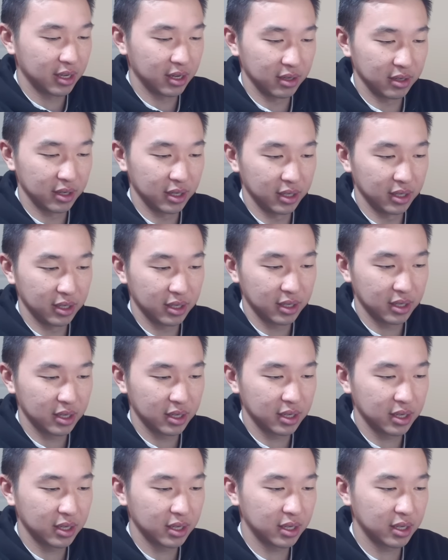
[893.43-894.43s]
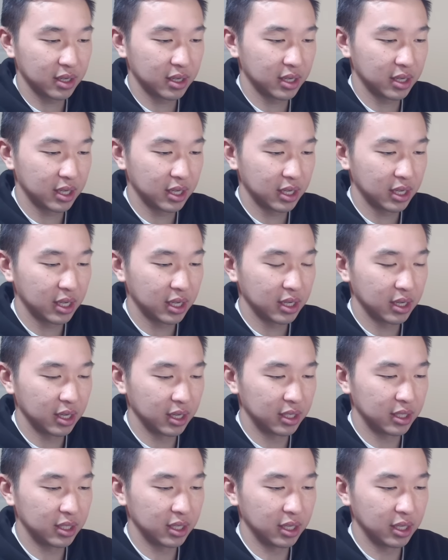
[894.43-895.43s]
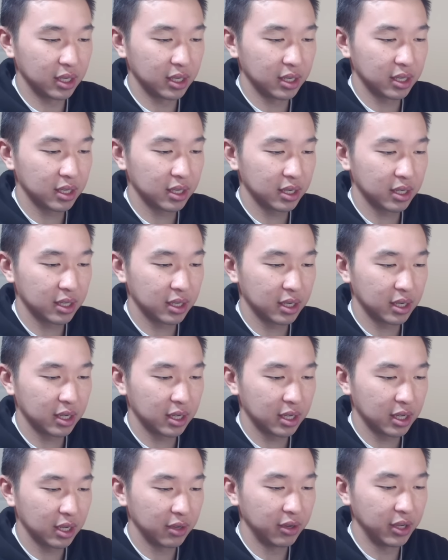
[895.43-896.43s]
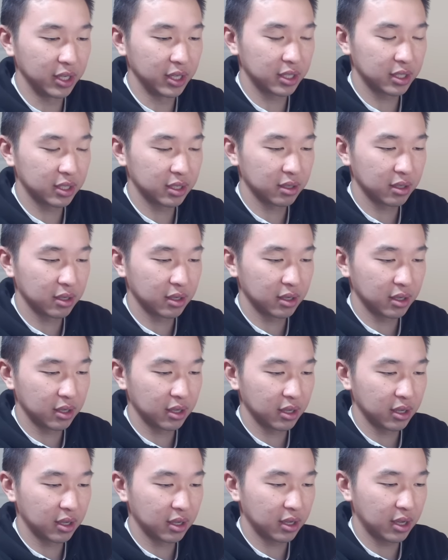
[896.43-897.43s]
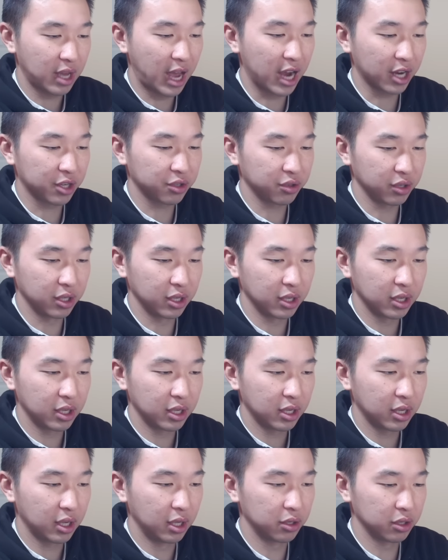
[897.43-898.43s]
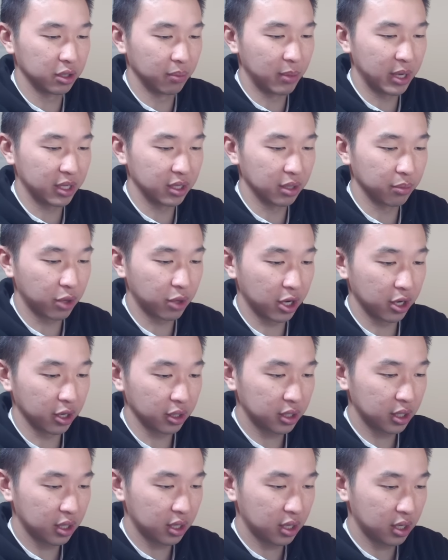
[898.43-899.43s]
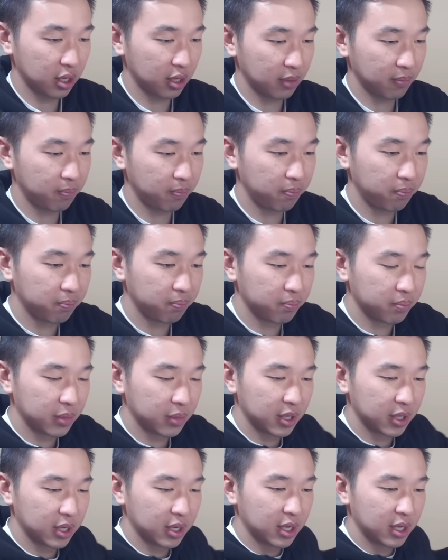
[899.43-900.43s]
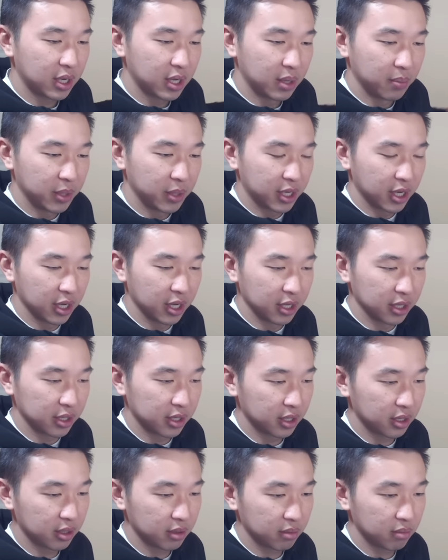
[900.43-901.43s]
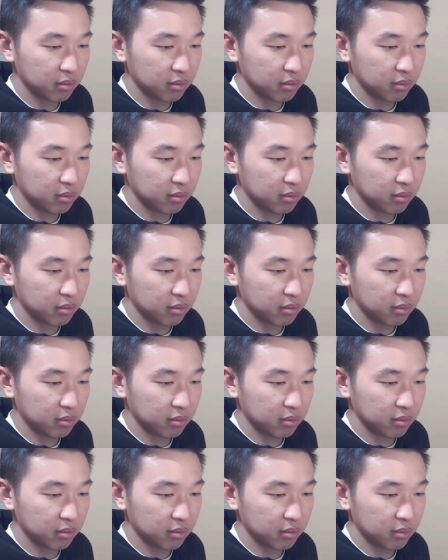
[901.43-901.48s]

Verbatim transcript: Alright. Let's see. At least, actually, in terms of making the product. Because